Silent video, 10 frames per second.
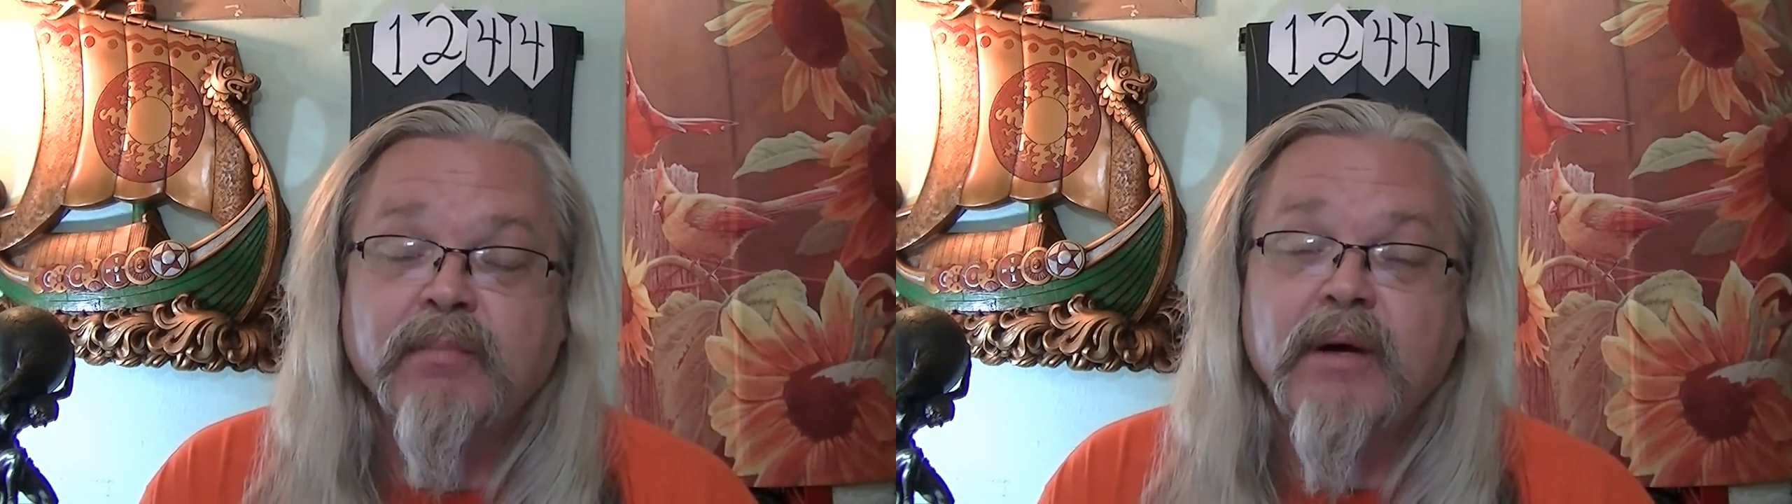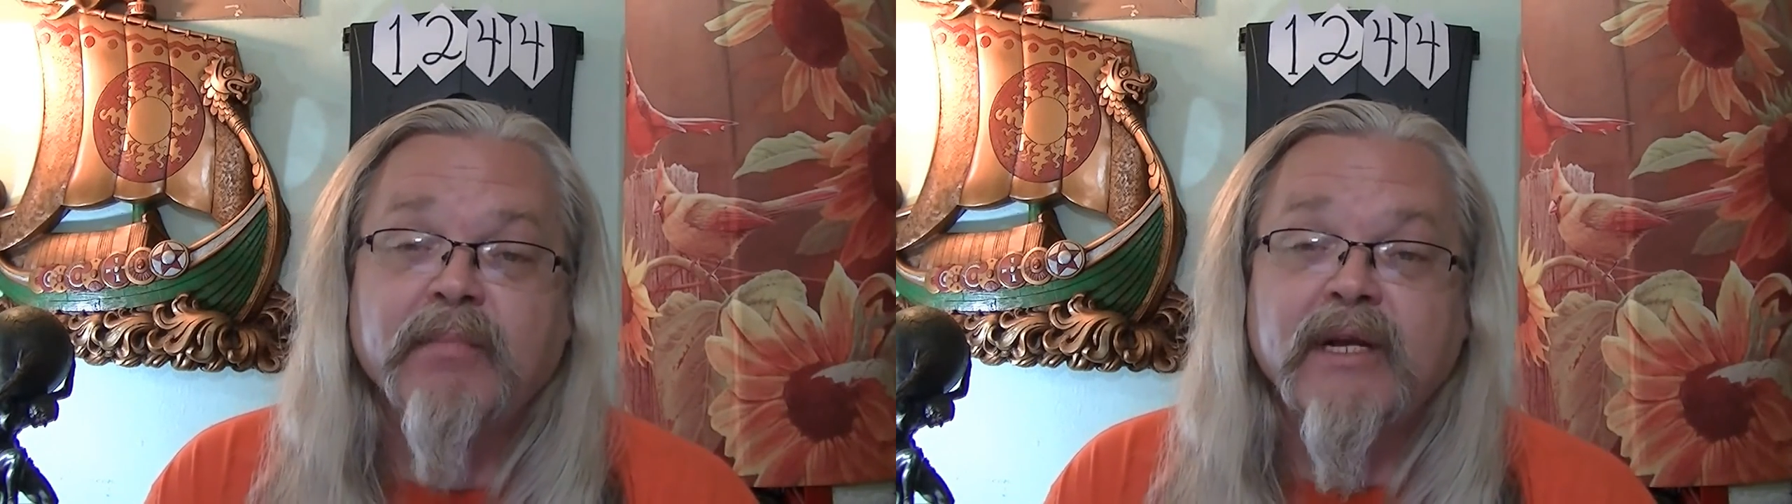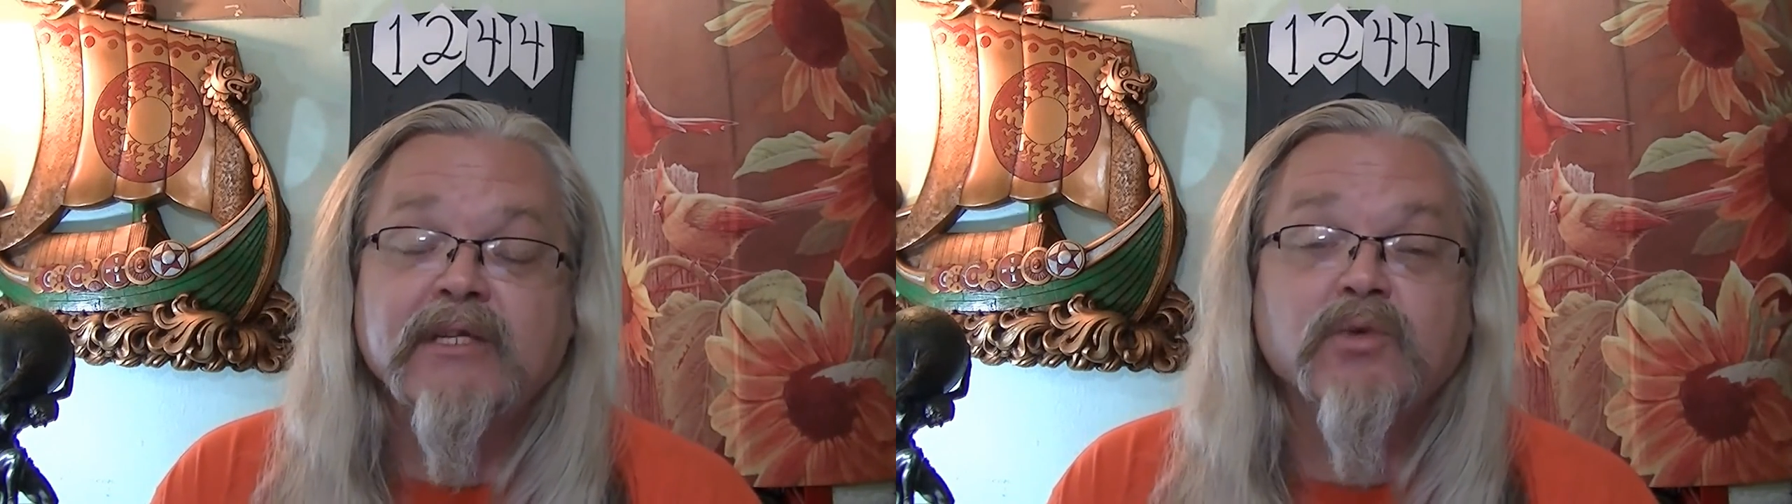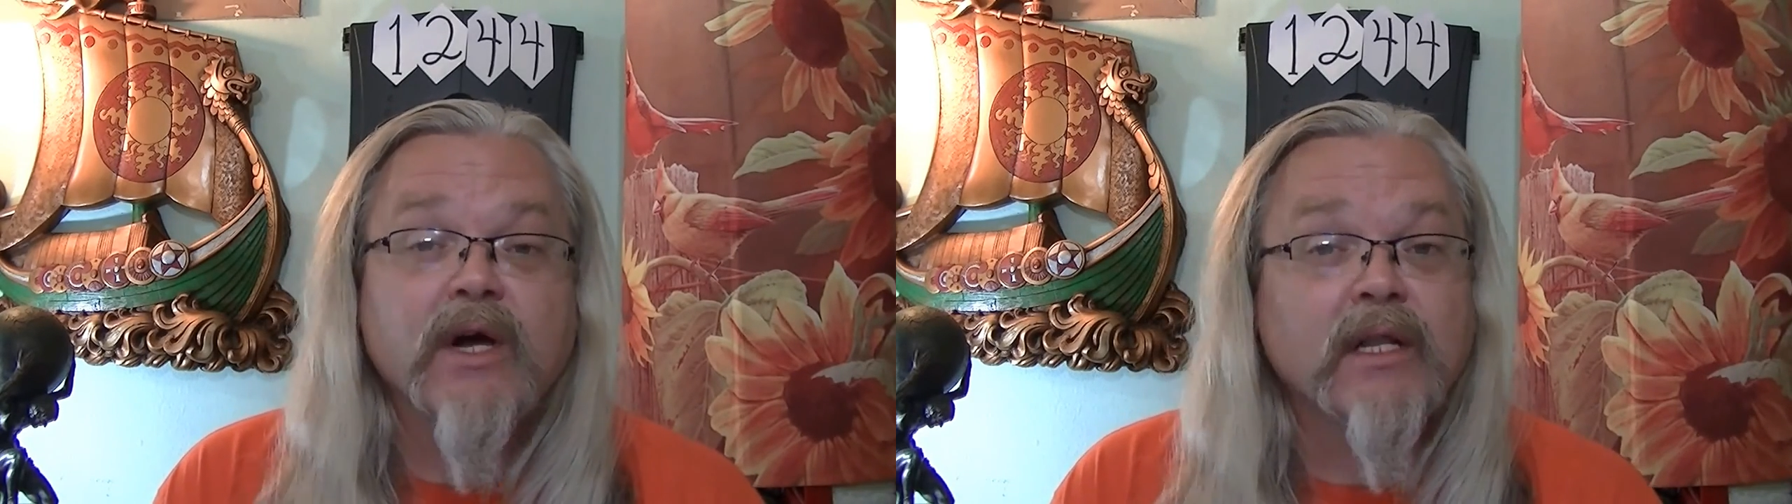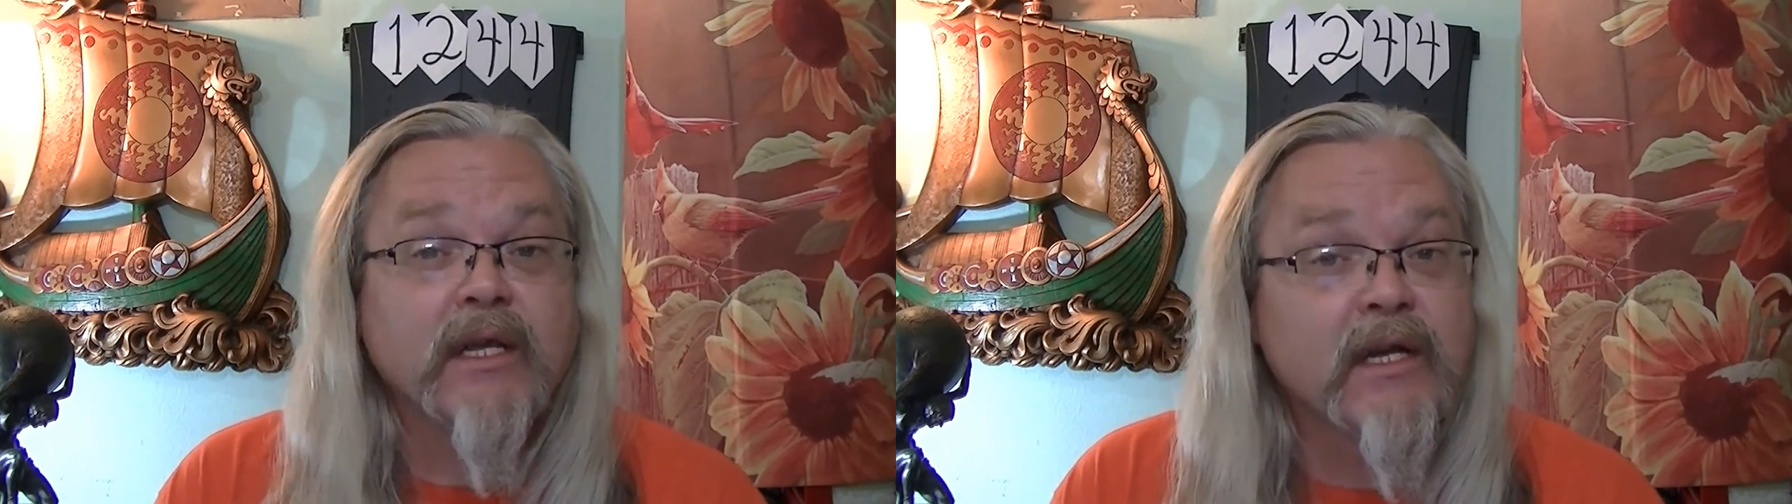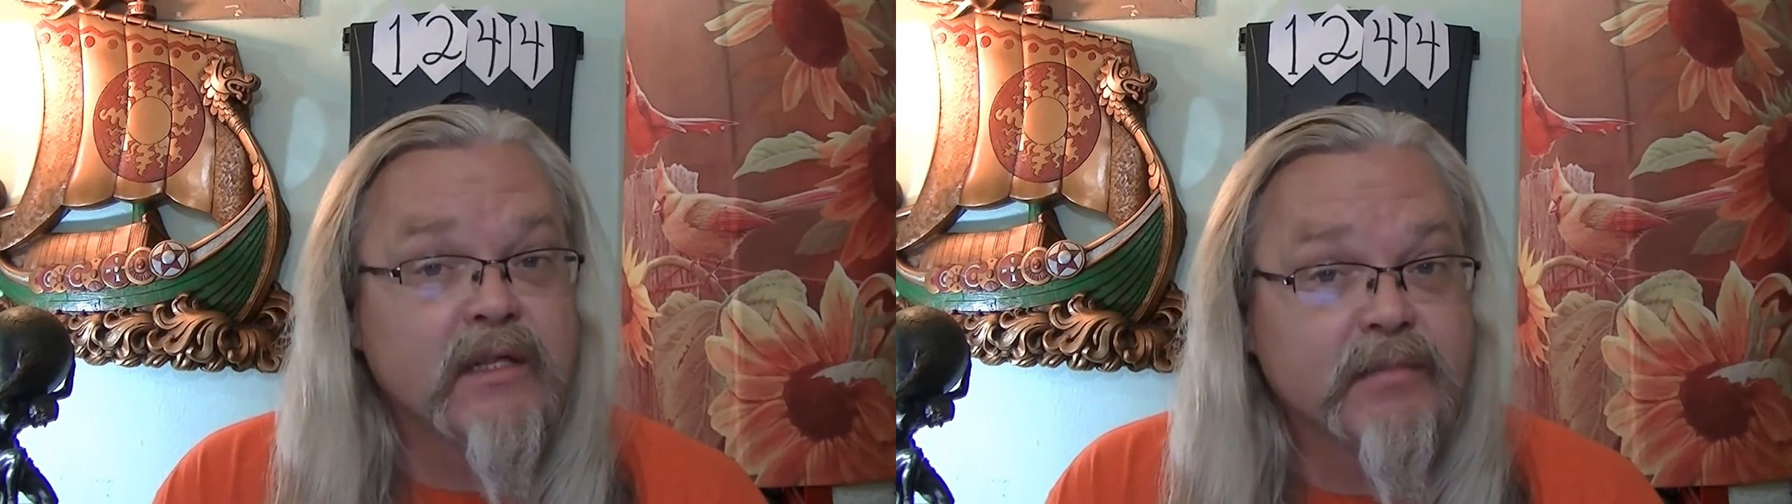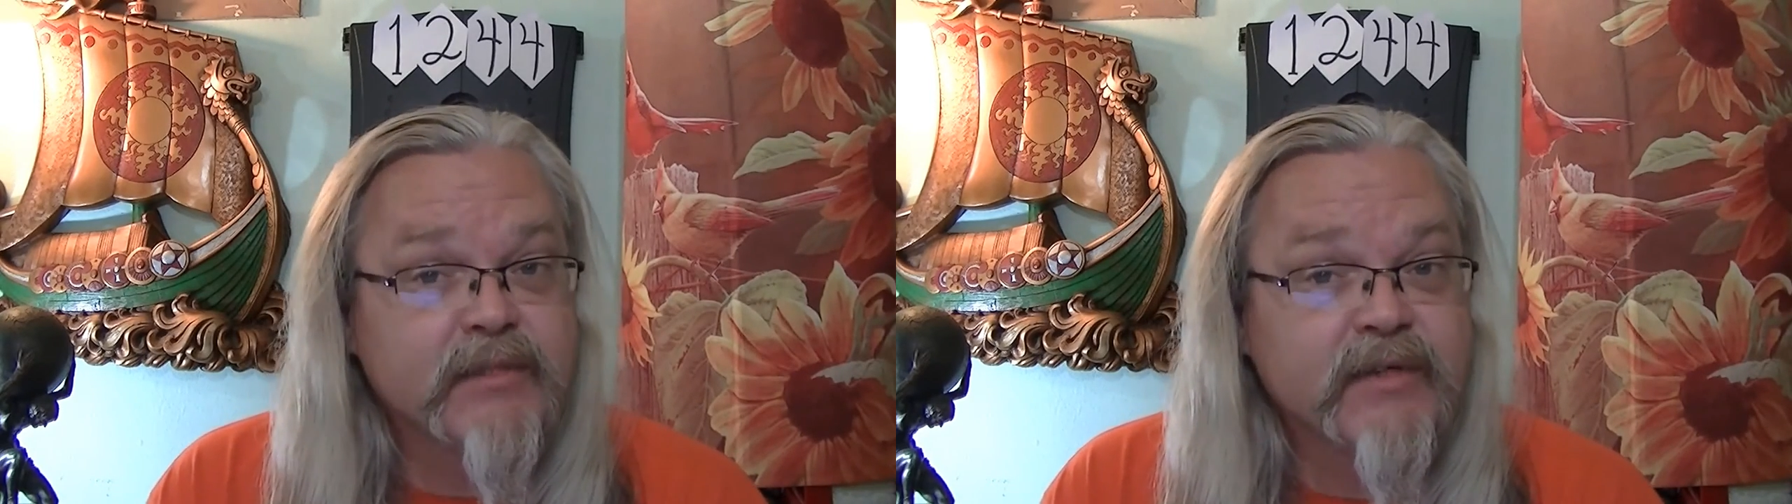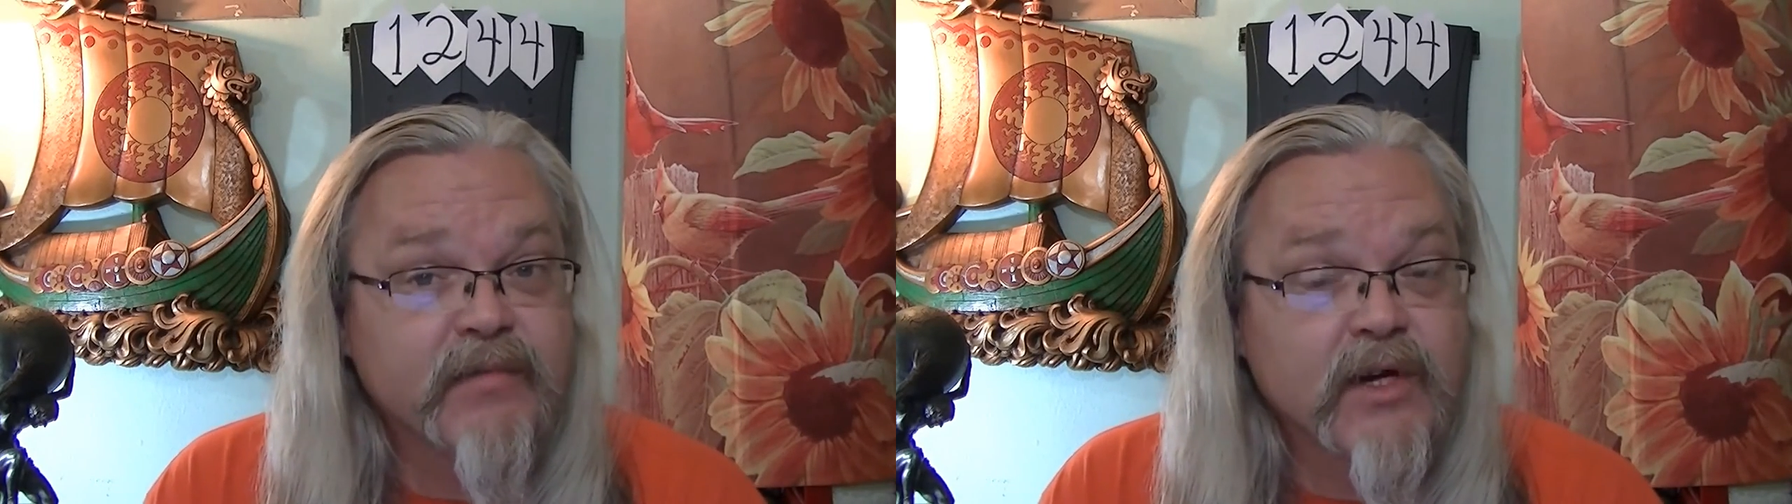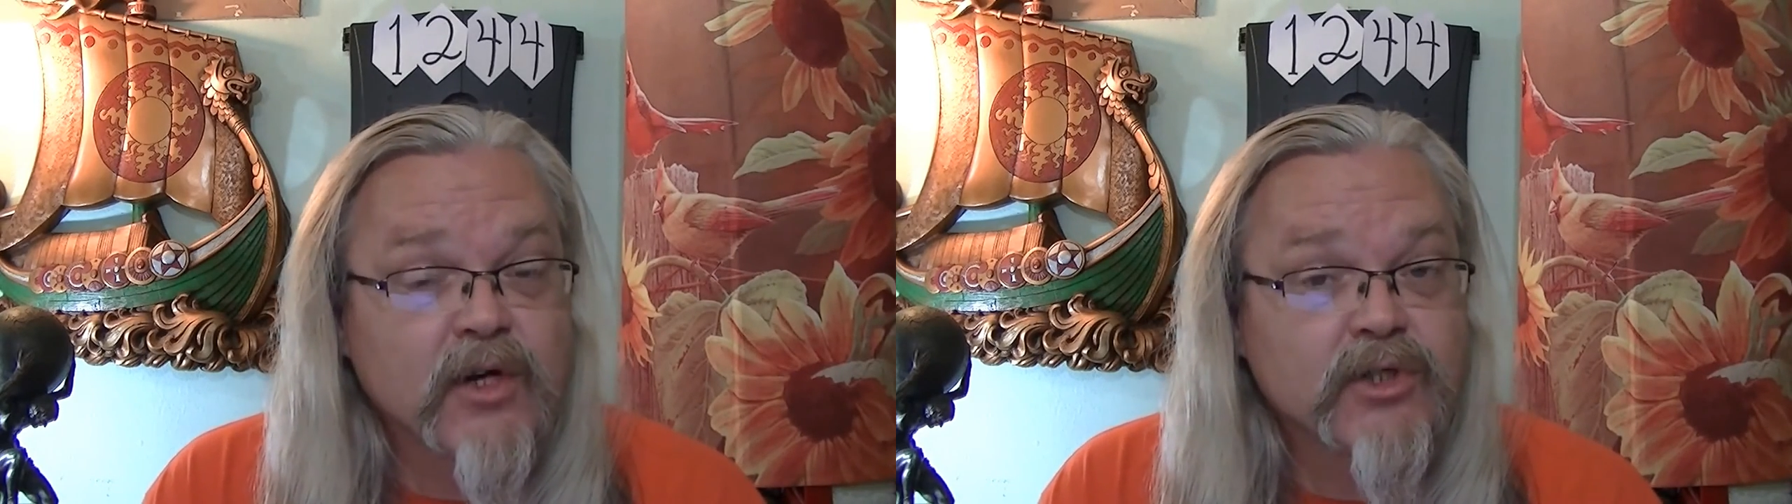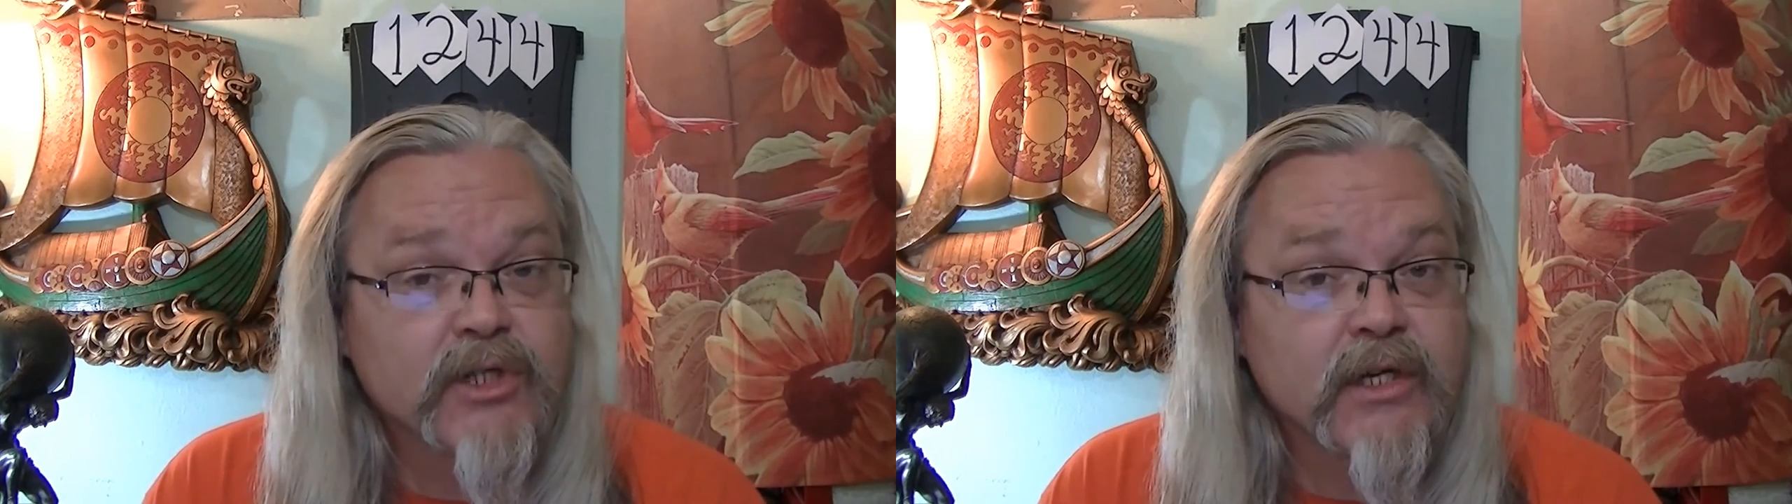pumping it directly into the Pacific
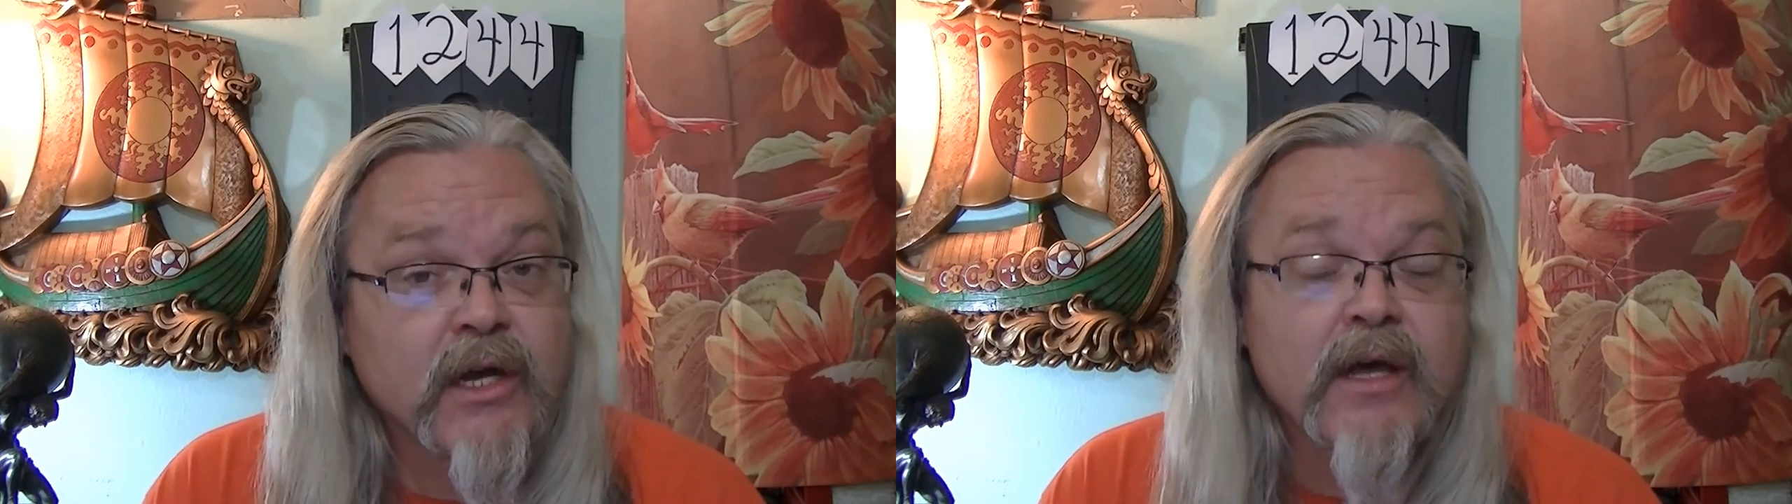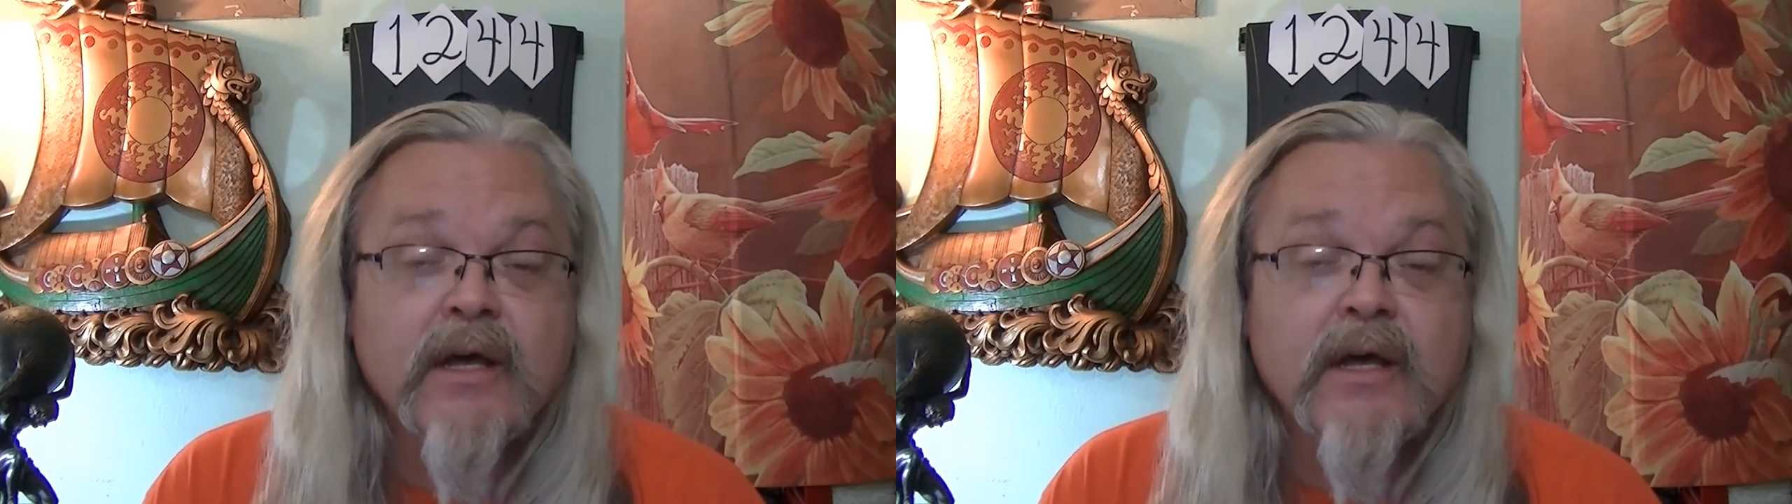Ocean.